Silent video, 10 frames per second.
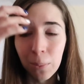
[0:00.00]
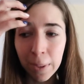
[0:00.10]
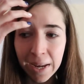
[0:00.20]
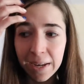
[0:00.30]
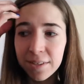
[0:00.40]

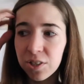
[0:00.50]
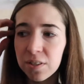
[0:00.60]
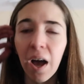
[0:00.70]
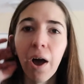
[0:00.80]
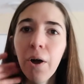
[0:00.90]
We
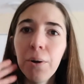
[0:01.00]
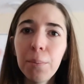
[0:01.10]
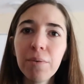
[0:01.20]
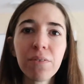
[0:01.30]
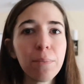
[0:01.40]
just got
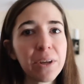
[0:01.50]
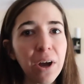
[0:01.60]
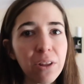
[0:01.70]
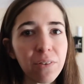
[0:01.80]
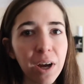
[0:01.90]
home from running
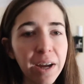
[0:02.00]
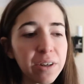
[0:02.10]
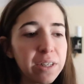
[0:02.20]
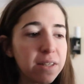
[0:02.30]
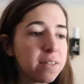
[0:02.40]
all of our
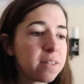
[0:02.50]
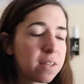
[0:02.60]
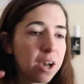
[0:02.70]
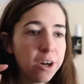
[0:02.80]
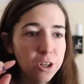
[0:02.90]
errands,